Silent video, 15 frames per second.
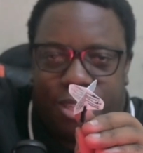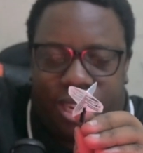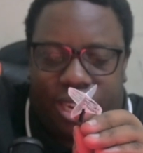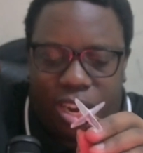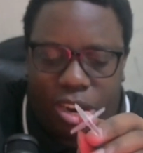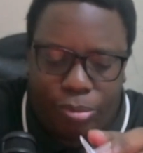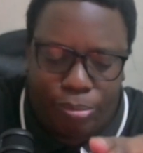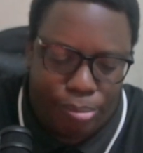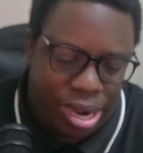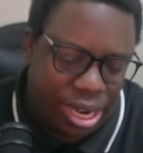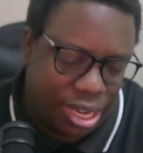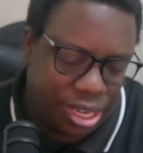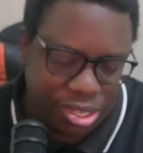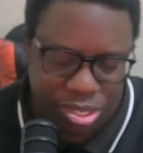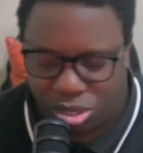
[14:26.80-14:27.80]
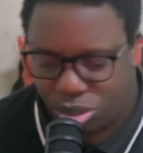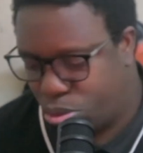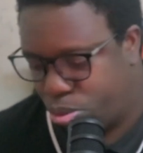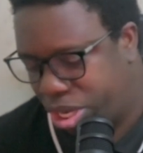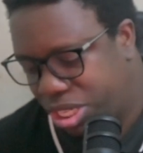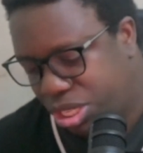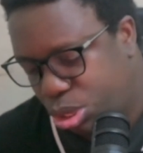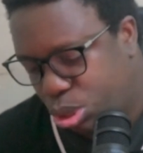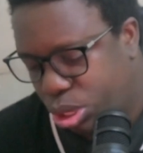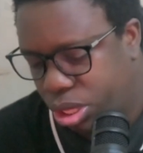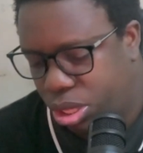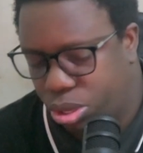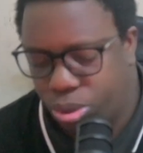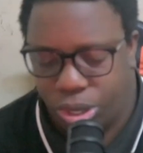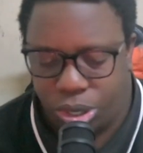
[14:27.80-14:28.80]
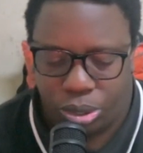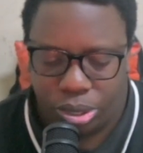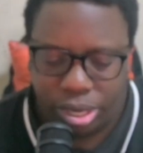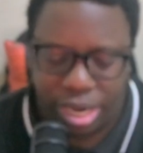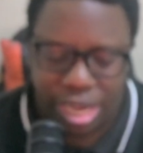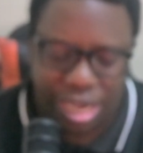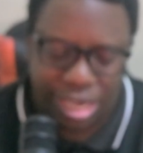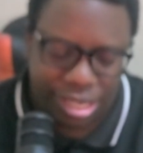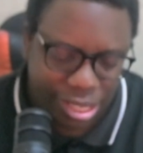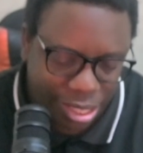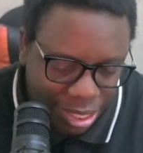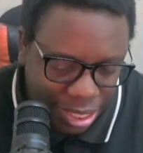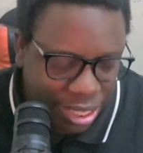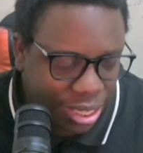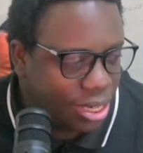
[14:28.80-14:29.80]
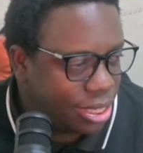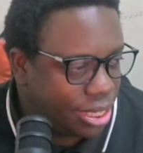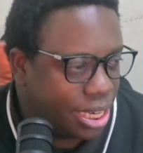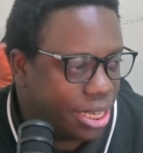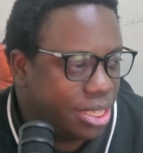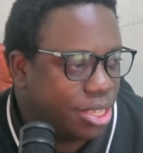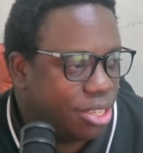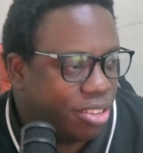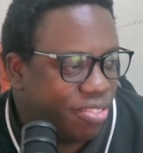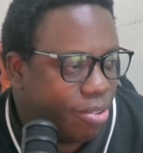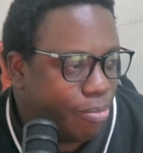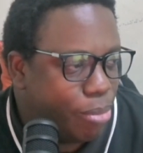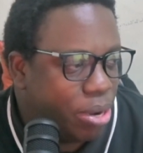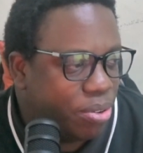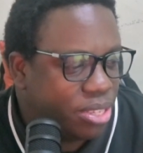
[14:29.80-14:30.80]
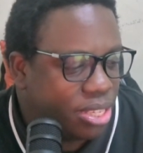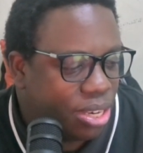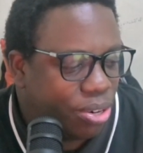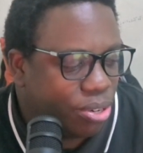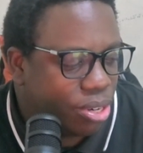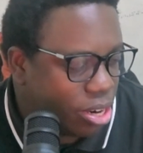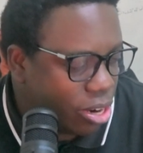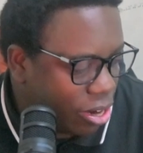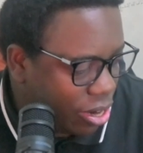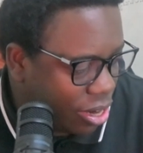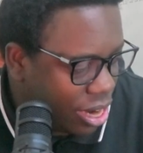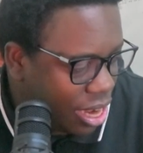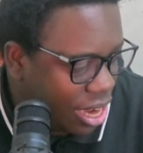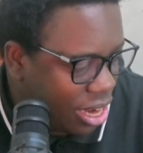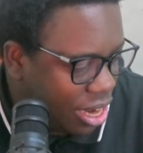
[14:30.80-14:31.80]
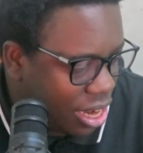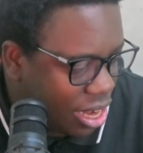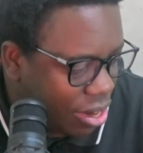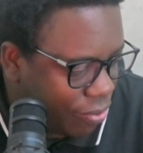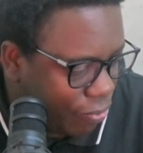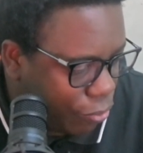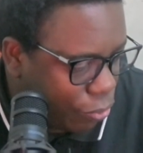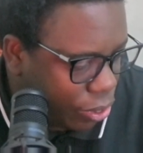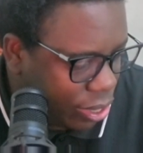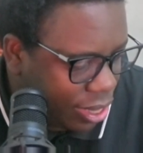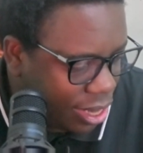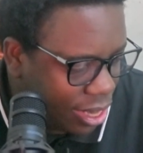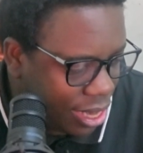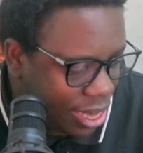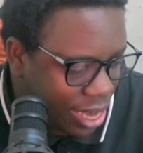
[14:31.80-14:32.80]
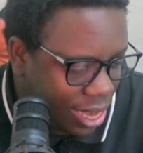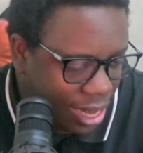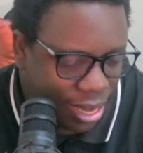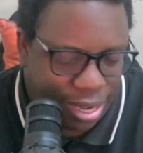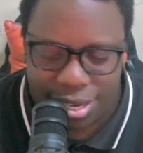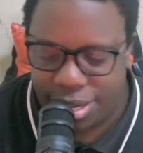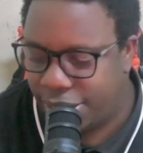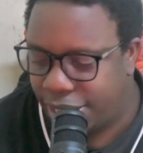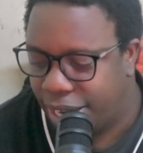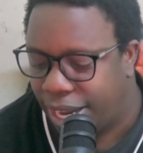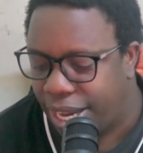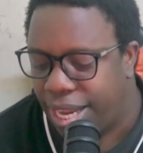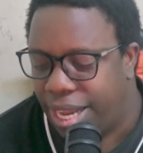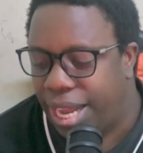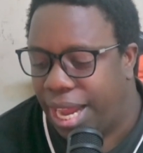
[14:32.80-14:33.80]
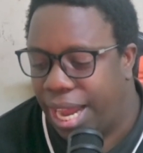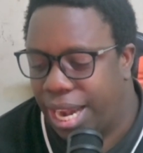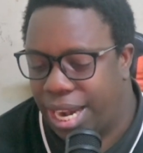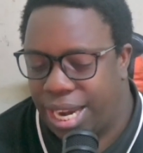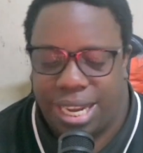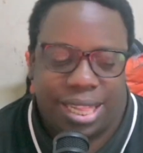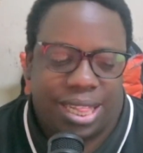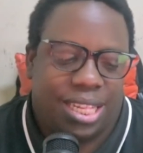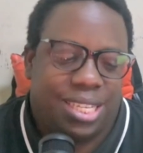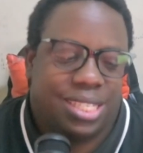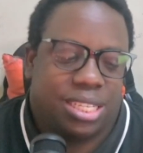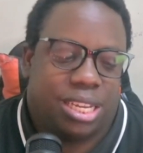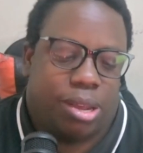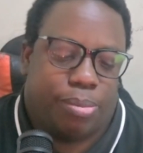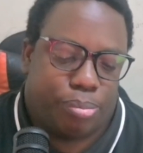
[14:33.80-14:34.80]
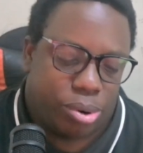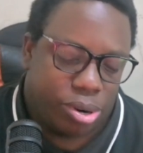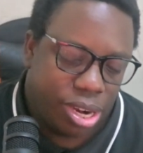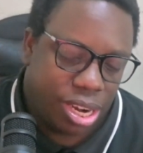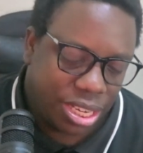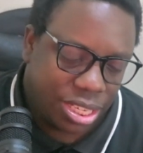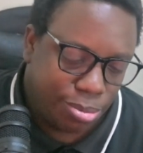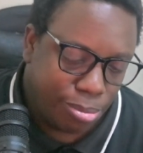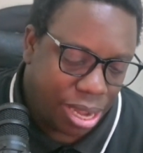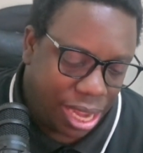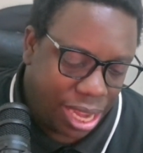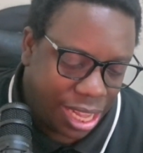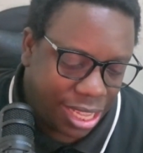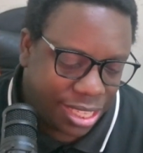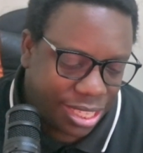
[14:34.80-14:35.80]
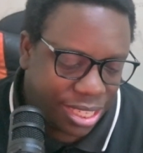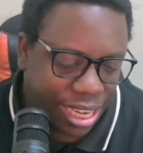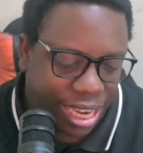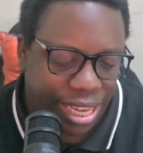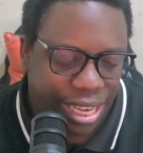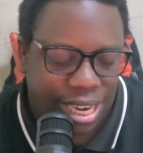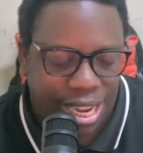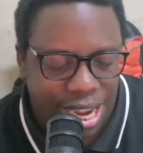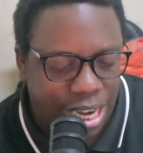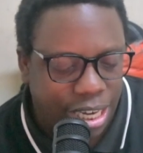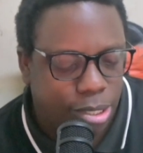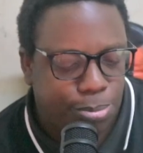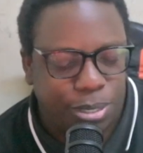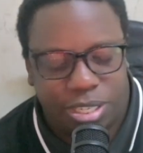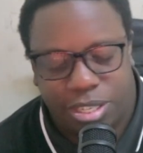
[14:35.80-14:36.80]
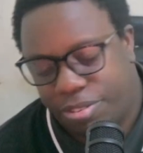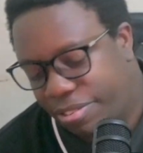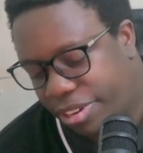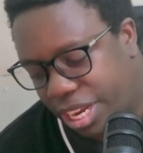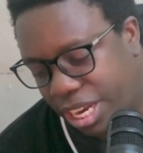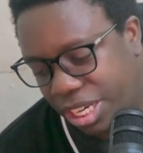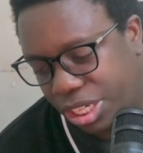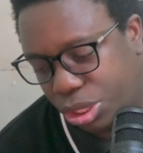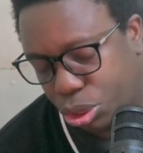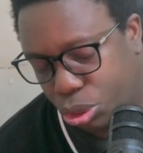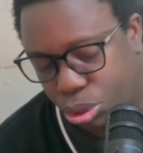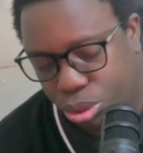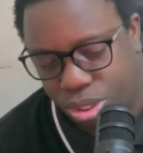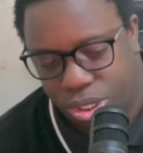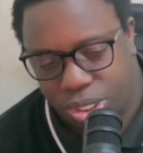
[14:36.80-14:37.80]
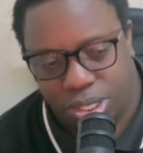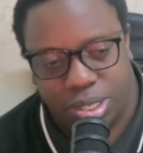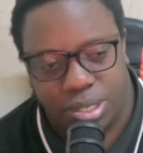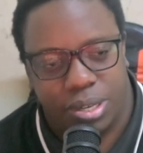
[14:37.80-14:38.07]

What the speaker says: down bucket. So once you are throwing your dart, chances of a bounce out are null and void. And I like these products by L-Style. I specifically chose